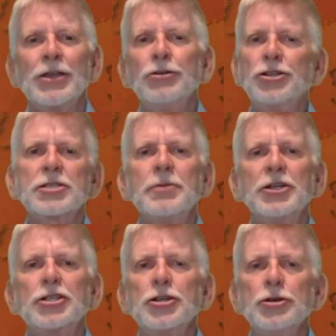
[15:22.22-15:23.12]
You just
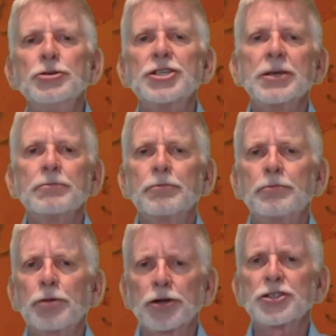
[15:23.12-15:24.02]
mentioned using
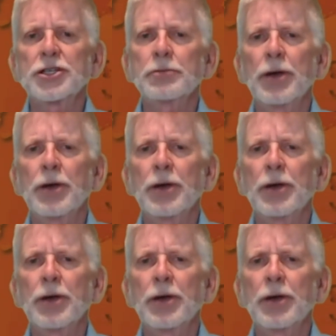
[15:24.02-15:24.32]
purchasing